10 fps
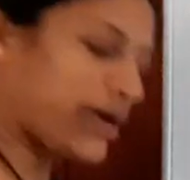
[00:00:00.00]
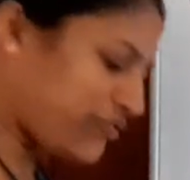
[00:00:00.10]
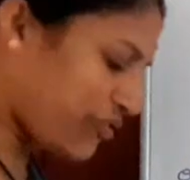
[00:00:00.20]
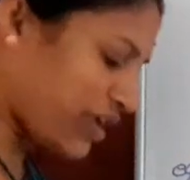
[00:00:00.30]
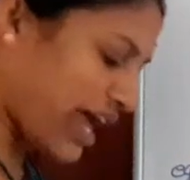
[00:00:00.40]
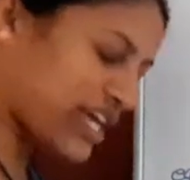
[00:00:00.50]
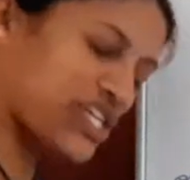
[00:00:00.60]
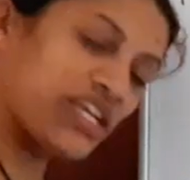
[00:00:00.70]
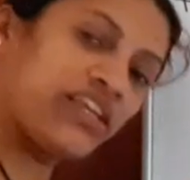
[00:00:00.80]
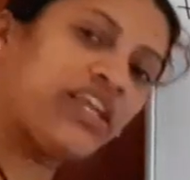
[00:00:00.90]
But for
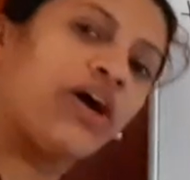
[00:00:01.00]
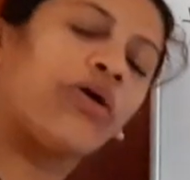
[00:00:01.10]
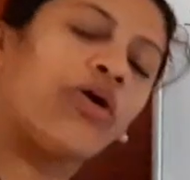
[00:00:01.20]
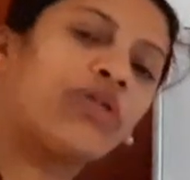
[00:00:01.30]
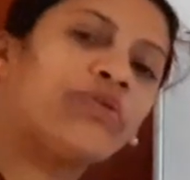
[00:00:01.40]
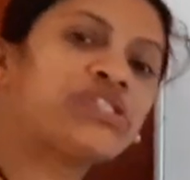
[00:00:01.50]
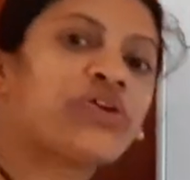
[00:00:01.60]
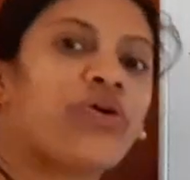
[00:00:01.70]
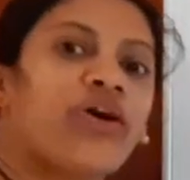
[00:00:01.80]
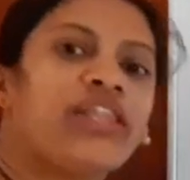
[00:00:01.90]
action, almost
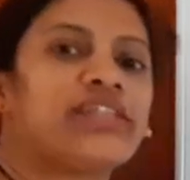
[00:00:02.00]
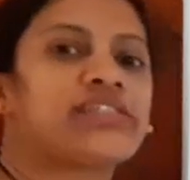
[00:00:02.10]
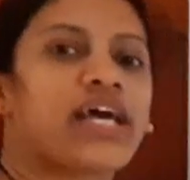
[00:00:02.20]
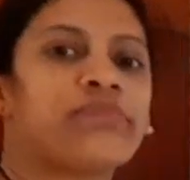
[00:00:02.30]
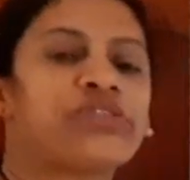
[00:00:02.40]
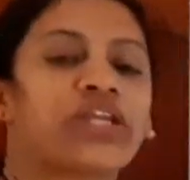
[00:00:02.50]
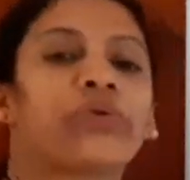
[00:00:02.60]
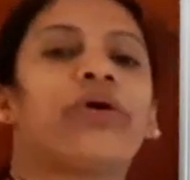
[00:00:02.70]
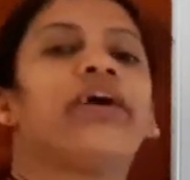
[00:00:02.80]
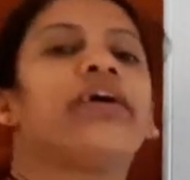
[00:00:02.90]
all enzymes
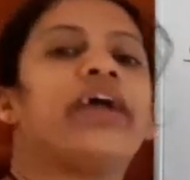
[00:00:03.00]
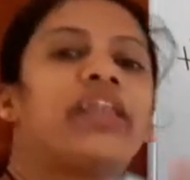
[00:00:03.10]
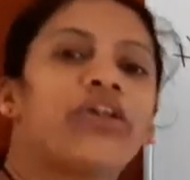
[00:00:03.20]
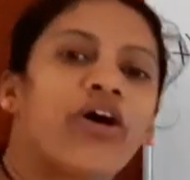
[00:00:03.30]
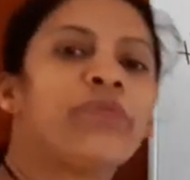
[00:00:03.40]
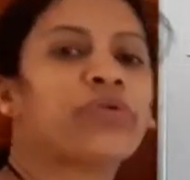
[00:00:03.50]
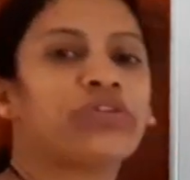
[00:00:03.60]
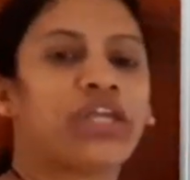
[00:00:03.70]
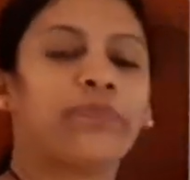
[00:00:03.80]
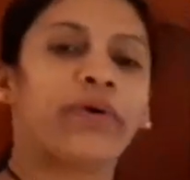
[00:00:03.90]
require a
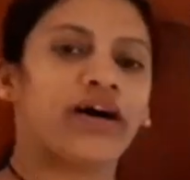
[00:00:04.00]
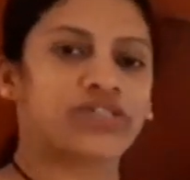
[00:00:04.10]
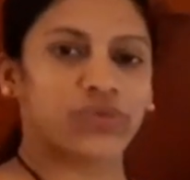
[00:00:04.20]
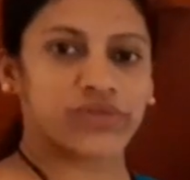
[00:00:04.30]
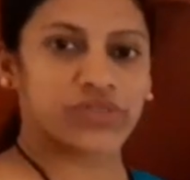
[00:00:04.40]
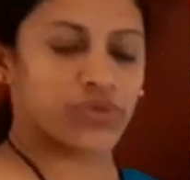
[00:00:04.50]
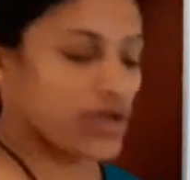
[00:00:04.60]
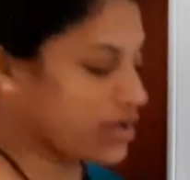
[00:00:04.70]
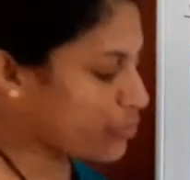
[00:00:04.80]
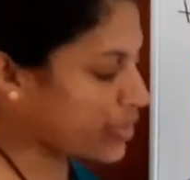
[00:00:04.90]
non-protein part also.
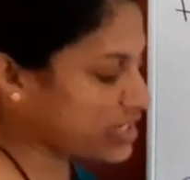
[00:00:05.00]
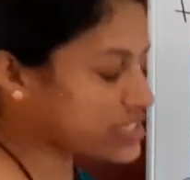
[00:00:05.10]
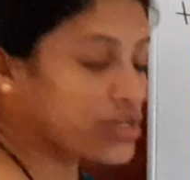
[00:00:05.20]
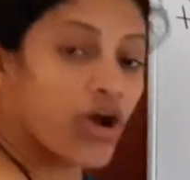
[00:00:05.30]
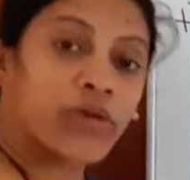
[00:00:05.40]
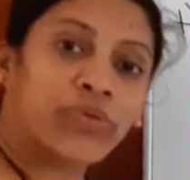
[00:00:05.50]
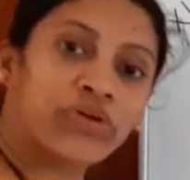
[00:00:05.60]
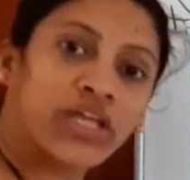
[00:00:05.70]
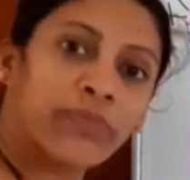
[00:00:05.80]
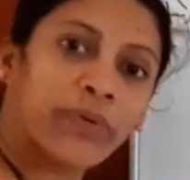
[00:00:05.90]
What is the
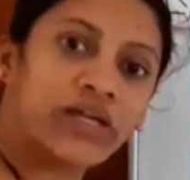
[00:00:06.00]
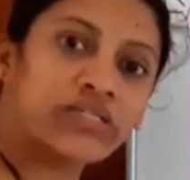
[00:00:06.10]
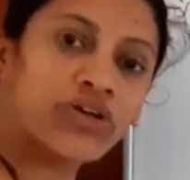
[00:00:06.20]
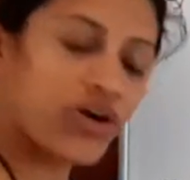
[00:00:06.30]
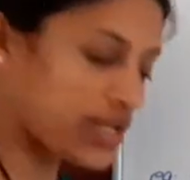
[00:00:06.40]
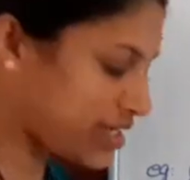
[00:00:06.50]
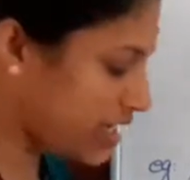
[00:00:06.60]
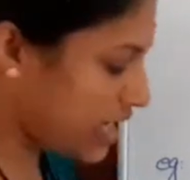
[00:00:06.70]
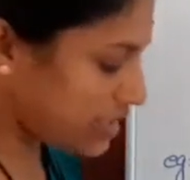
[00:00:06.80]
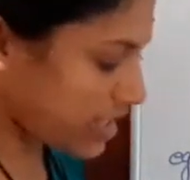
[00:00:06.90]
non-protein part called?
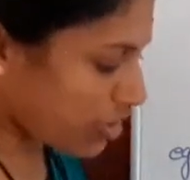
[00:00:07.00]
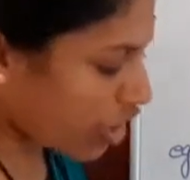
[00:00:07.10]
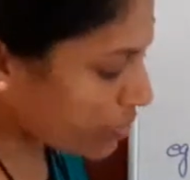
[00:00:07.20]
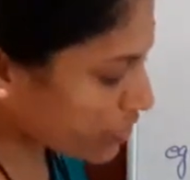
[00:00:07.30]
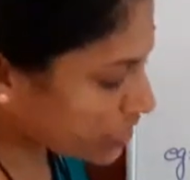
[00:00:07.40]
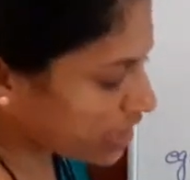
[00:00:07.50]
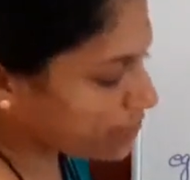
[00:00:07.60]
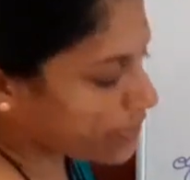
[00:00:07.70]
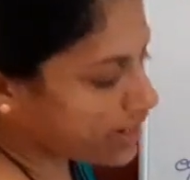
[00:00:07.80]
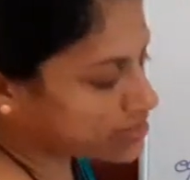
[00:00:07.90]
The
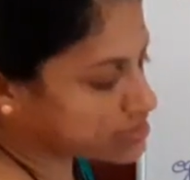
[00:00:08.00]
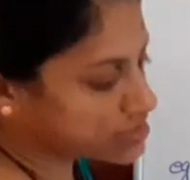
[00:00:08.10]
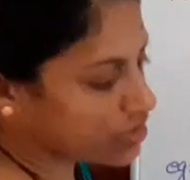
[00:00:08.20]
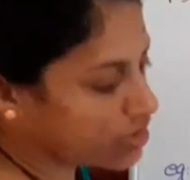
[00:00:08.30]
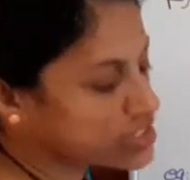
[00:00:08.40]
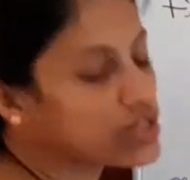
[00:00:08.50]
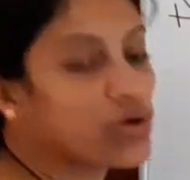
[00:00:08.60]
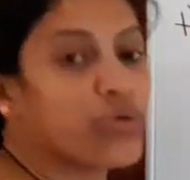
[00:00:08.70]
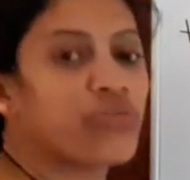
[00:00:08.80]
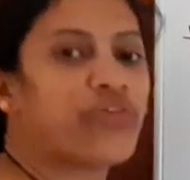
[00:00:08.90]
non-protein part is called a
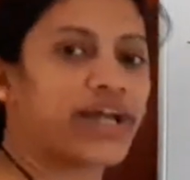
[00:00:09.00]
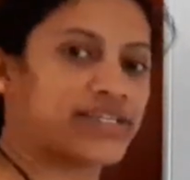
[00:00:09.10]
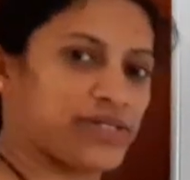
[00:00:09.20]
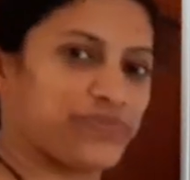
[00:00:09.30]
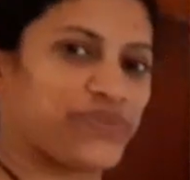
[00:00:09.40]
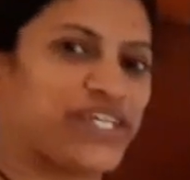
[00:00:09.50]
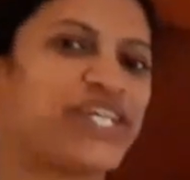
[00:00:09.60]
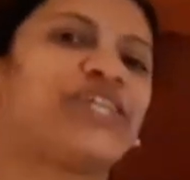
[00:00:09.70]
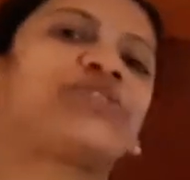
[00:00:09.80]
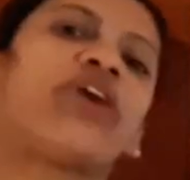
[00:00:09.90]
cofactor.
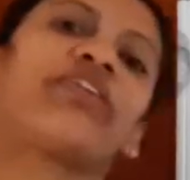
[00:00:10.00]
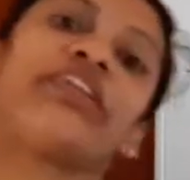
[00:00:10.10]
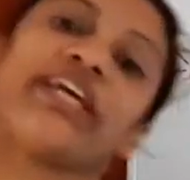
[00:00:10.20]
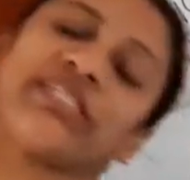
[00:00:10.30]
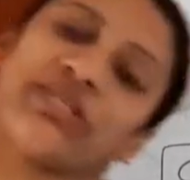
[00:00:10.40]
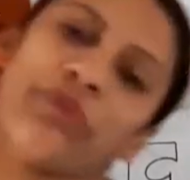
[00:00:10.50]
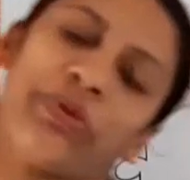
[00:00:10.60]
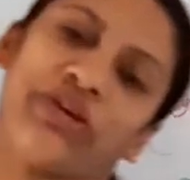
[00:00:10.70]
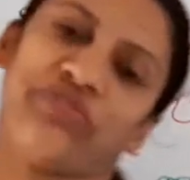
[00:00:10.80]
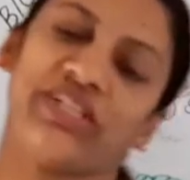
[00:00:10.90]
So our next
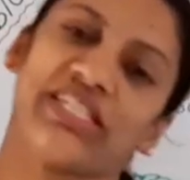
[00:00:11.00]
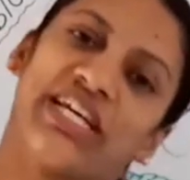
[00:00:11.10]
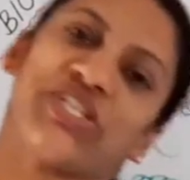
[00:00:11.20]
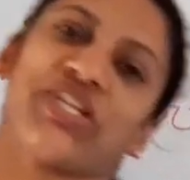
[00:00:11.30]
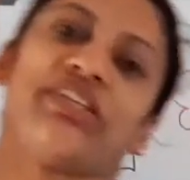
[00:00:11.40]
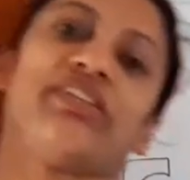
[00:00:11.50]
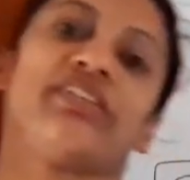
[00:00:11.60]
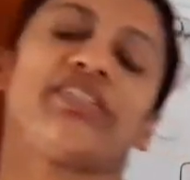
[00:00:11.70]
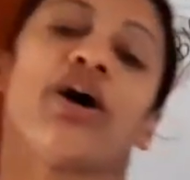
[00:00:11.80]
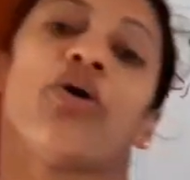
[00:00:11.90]
topic of discussion
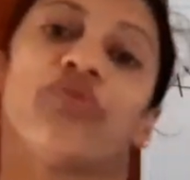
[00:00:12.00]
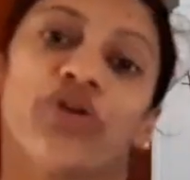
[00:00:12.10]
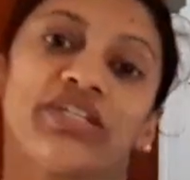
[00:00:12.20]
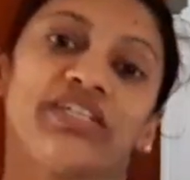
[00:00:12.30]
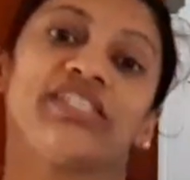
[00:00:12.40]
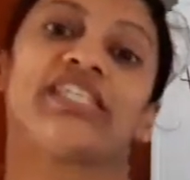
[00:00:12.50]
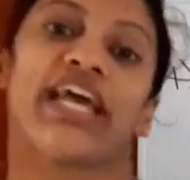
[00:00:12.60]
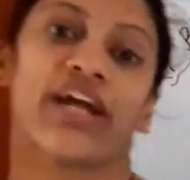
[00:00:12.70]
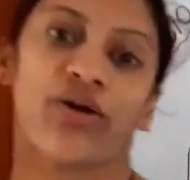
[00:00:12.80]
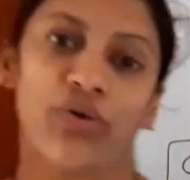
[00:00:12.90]
is, what is
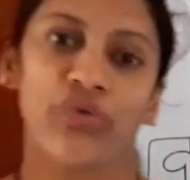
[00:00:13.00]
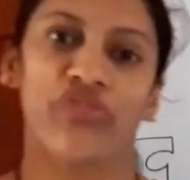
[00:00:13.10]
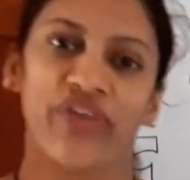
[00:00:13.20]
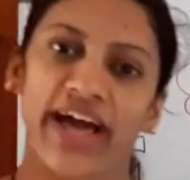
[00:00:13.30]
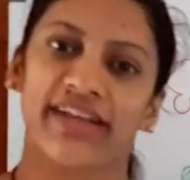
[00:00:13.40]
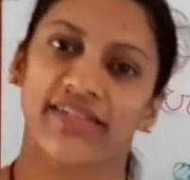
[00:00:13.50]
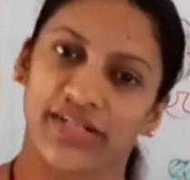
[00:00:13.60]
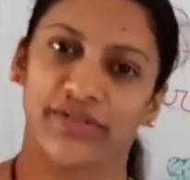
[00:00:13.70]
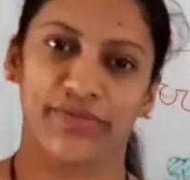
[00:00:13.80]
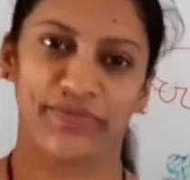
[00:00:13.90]
a
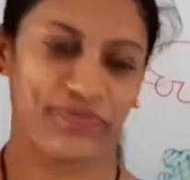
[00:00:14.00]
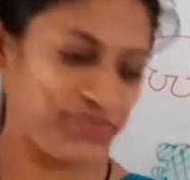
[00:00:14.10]
cofactor?